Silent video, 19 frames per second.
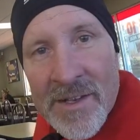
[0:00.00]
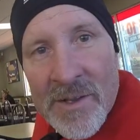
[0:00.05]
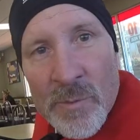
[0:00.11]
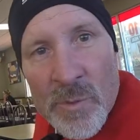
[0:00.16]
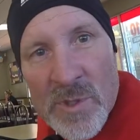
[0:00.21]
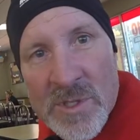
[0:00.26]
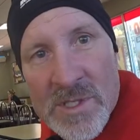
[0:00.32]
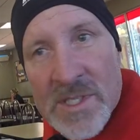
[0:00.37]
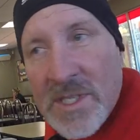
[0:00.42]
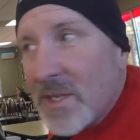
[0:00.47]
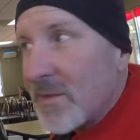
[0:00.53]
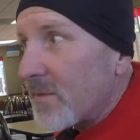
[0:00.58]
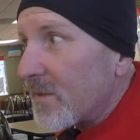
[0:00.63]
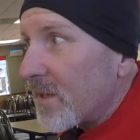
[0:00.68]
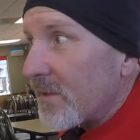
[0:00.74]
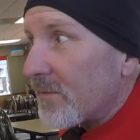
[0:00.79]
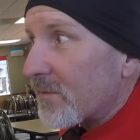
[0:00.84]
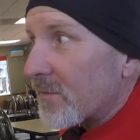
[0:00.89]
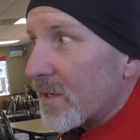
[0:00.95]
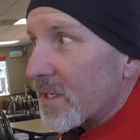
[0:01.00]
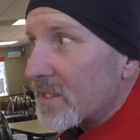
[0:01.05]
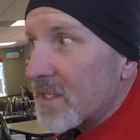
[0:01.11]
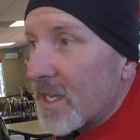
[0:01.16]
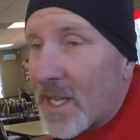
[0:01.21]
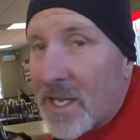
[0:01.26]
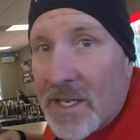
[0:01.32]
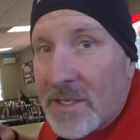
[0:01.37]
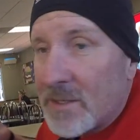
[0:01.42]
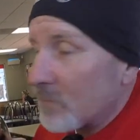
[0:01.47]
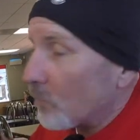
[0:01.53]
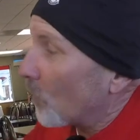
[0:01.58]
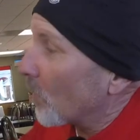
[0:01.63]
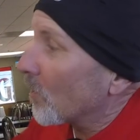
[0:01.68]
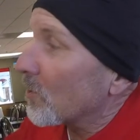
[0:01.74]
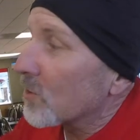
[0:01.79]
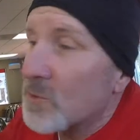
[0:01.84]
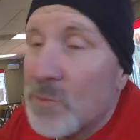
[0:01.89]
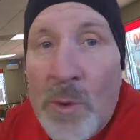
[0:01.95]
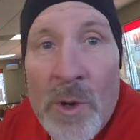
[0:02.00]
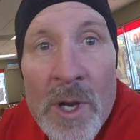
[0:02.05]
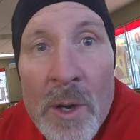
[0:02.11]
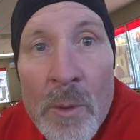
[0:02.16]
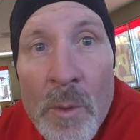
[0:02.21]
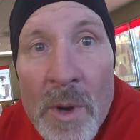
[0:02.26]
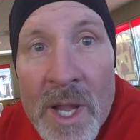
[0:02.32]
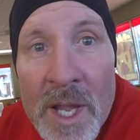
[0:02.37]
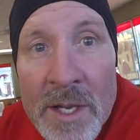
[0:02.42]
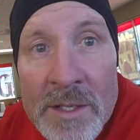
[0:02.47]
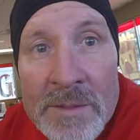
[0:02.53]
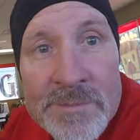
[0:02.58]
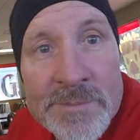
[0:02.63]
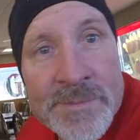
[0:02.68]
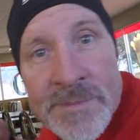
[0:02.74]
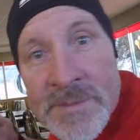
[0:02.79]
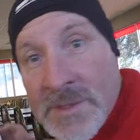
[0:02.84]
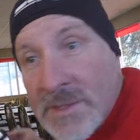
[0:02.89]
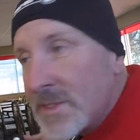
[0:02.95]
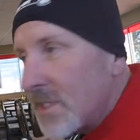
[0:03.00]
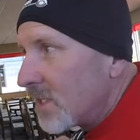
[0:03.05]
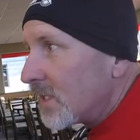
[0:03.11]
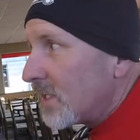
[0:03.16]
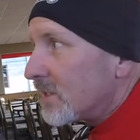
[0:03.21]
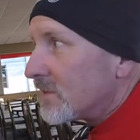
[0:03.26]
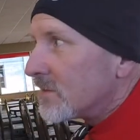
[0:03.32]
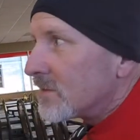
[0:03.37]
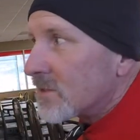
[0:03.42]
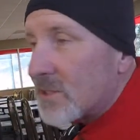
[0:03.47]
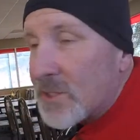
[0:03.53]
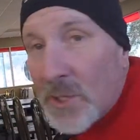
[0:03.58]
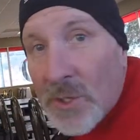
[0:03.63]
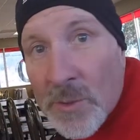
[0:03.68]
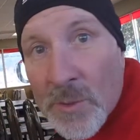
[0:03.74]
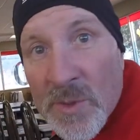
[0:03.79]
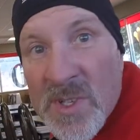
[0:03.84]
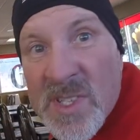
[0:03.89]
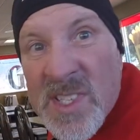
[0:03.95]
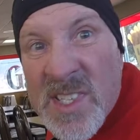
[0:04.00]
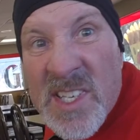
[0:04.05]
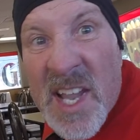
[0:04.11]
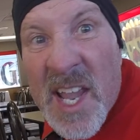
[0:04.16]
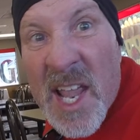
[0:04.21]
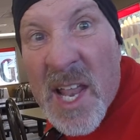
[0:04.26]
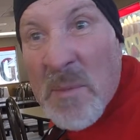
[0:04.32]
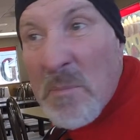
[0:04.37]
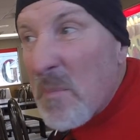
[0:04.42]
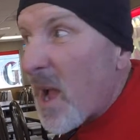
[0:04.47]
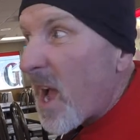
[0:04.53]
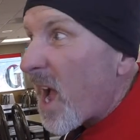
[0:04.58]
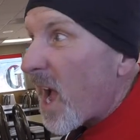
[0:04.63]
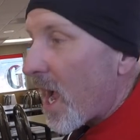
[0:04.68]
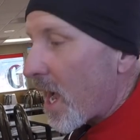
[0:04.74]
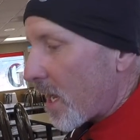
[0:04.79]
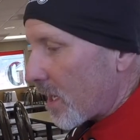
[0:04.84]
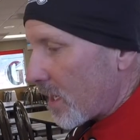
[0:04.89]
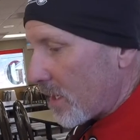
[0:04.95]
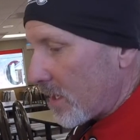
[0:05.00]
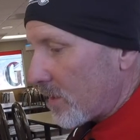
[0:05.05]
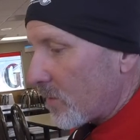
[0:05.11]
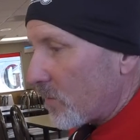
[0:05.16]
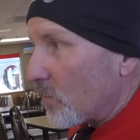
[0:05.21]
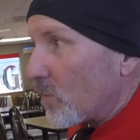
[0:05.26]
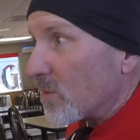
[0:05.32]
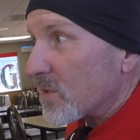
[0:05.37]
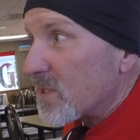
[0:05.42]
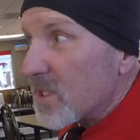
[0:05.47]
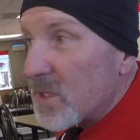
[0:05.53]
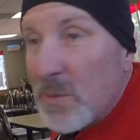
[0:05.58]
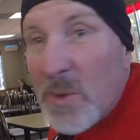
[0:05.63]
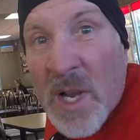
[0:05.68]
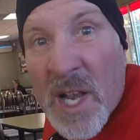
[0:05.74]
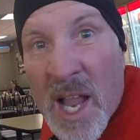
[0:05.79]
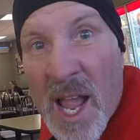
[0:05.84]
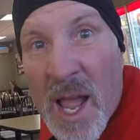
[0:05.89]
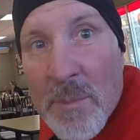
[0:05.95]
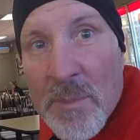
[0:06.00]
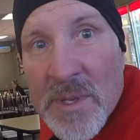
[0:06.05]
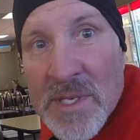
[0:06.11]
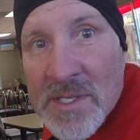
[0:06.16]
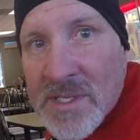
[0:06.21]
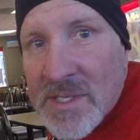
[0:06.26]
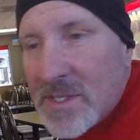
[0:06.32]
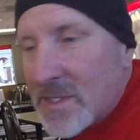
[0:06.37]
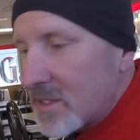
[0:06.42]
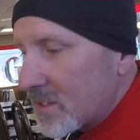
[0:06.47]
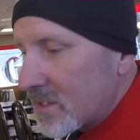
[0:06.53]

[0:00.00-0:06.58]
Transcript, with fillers: We'll see if he freaks out and wonders where it went. So stand by see what happens.